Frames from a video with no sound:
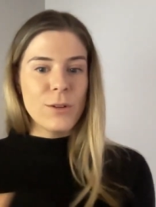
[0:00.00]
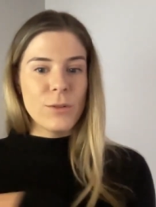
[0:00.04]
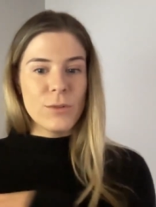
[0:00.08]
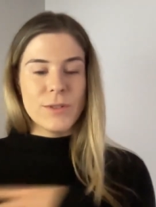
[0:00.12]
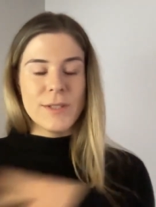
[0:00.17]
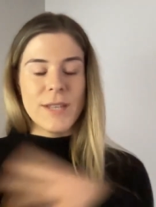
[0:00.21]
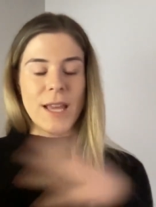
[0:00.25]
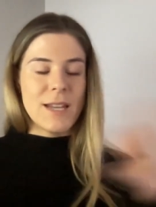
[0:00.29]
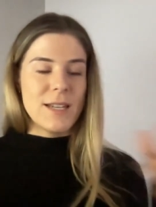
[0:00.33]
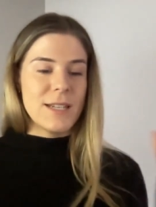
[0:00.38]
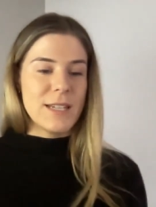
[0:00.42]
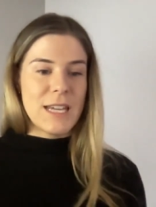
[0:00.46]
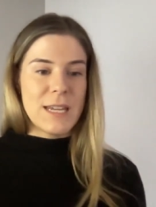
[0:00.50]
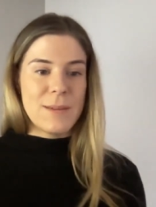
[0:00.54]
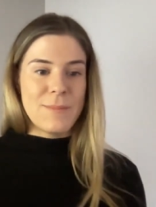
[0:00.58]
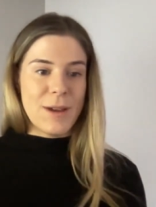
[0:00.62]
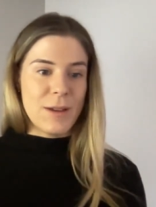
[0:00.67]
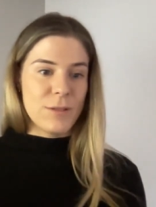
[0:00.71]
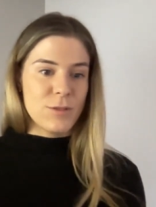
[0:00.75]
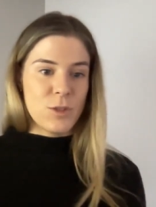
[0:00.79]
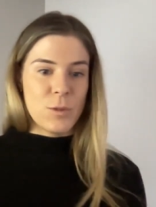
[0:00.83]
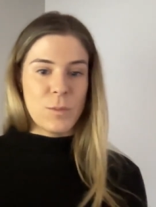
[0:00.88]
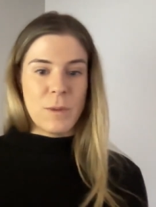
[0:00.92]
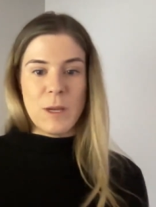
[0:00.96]
or send
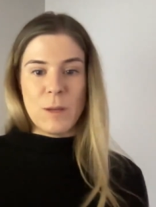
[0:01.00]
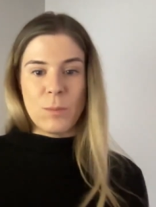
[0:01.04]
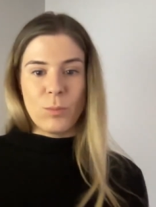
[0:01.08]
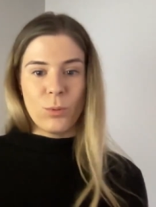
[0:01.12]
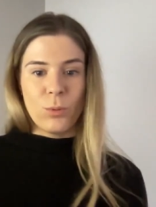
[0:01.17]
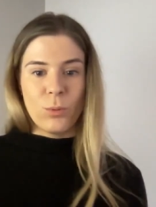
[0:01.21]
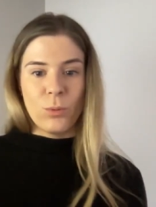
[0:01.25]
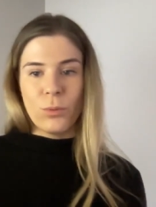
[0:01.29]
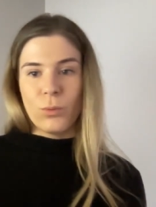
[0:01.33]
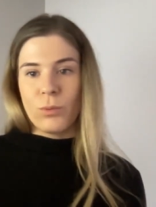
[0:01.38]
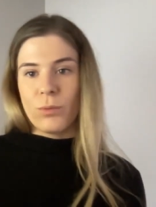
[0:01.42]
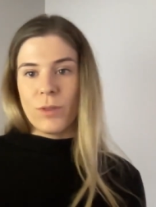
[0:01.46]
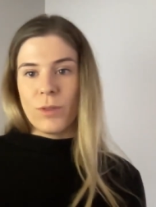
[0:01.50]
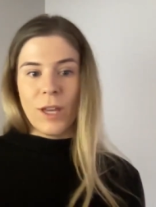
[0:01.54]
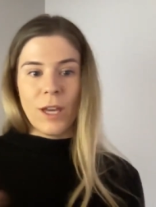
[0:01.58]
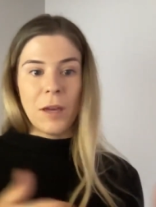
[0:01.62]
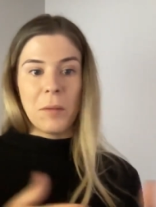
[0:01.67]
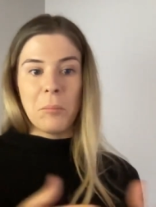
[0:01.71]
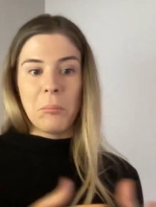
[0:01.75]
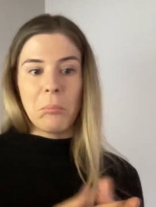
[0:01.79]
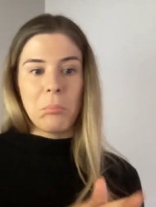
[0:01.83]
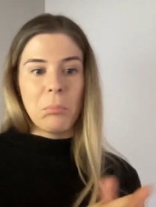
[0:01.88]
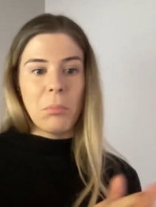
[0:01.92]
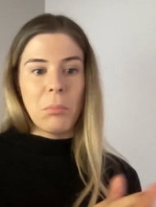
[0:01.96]
emails to people
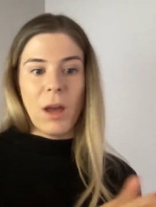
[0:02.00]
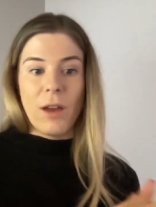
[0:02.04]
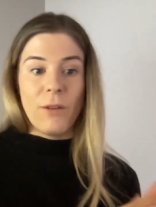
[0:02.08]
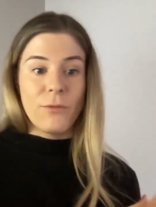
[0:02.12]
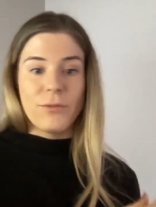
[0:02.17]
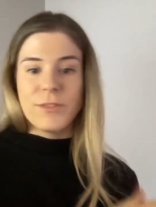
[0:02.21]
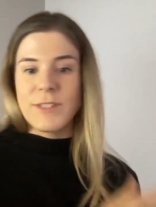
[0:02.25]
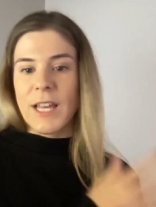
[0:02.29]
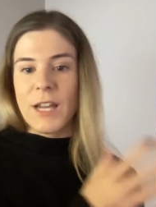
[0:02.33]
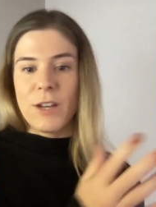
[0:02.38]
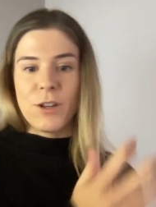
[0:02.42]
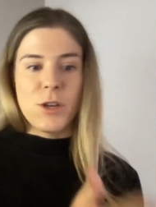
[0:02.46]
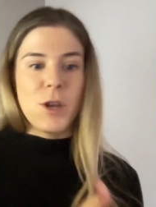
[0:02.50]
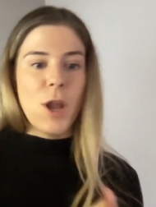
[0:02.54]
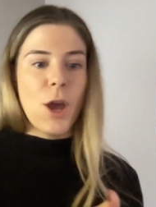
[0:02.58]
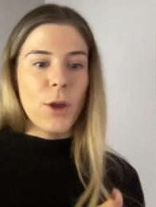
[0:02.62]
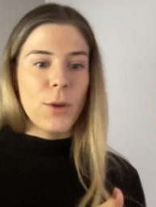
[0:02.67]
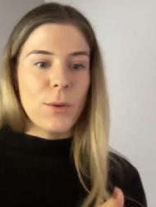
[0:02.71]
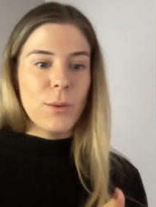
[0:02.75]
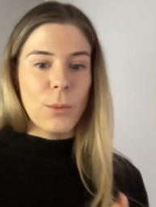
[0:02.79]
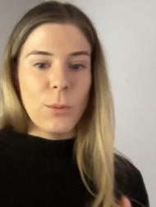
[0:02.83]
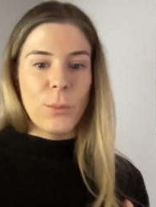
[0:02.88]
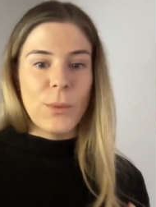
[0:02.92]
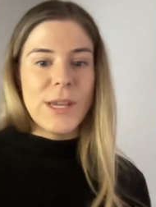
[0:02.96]
that have said
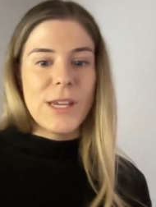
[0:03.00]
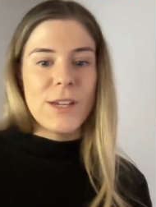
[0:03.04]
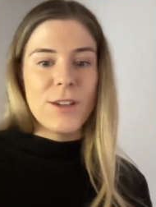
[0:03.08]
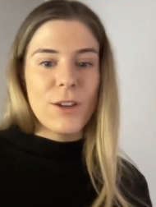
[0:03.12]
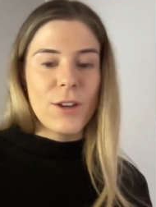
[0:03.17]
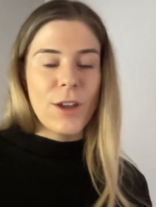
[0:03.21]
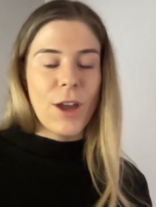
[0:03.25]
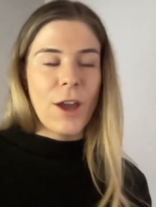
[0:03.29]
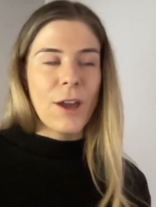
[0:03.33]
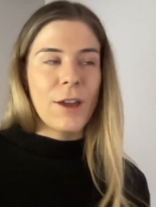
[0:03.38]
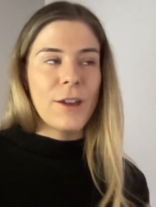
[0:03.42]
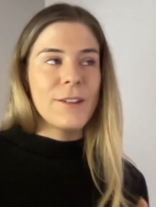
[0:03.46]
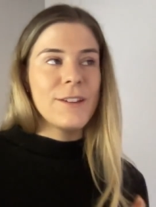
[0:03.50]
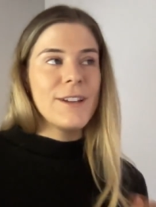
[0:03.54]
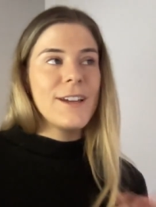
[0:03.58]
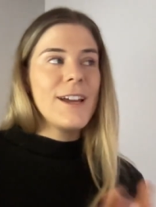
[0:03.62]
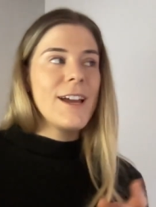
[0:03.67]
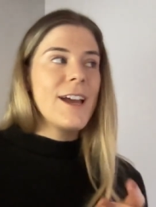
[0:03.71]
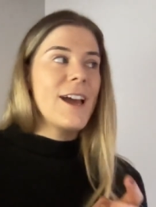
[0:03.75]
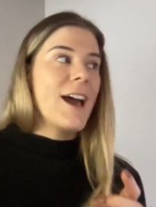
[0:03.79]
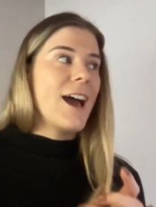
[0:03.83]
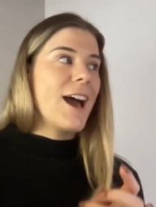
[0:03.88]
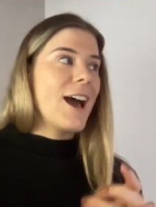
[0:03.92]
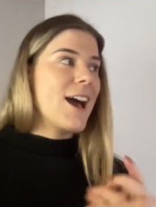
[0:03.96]
no a week ago.
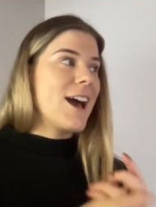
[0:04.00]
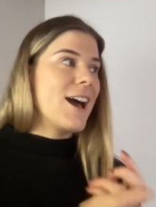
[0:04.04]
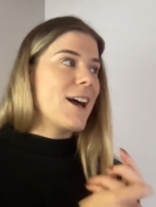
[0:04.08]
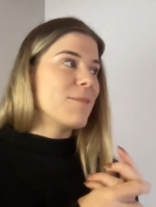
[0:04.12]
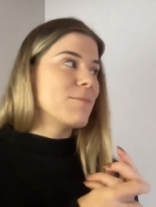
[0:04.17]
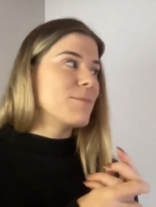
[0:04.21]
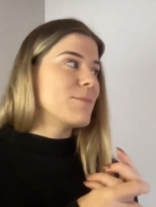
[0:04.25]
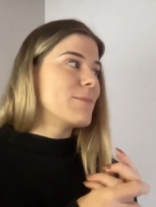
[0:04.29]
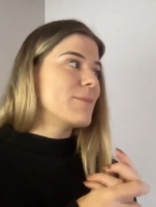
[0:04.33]
Yeah.